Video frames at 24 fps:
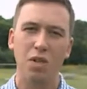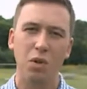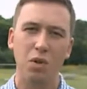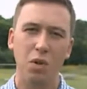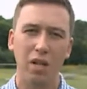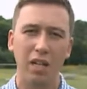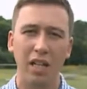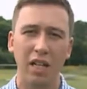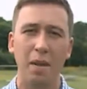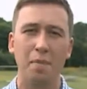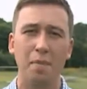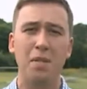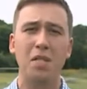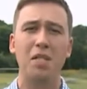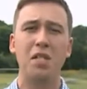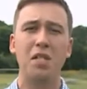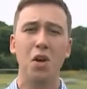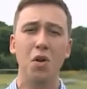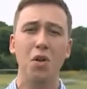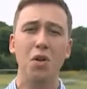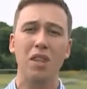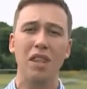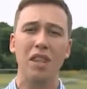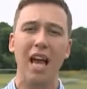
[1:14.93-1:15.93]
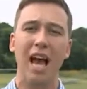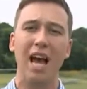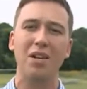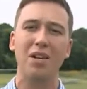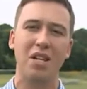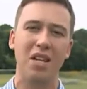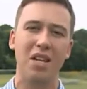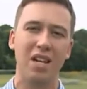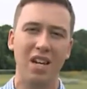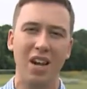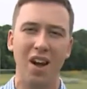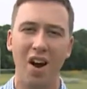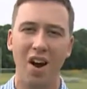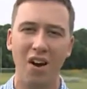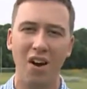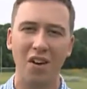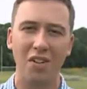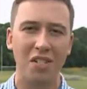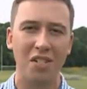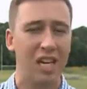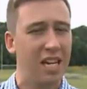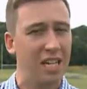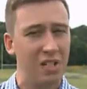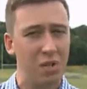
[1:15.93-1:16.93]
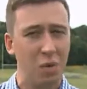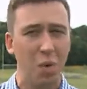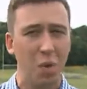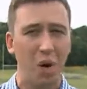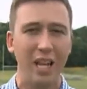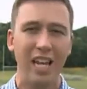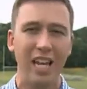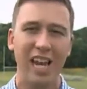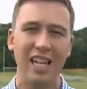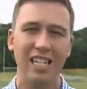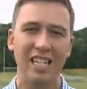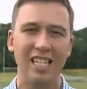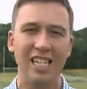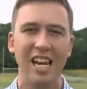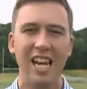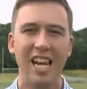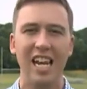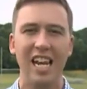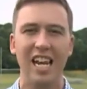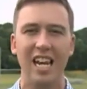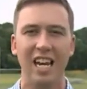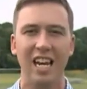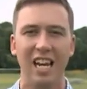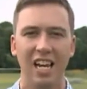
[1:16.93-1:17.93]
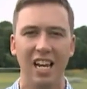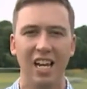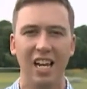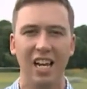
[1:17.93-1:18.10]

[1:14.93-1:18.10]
to eclipse 2,000 yards in 2018.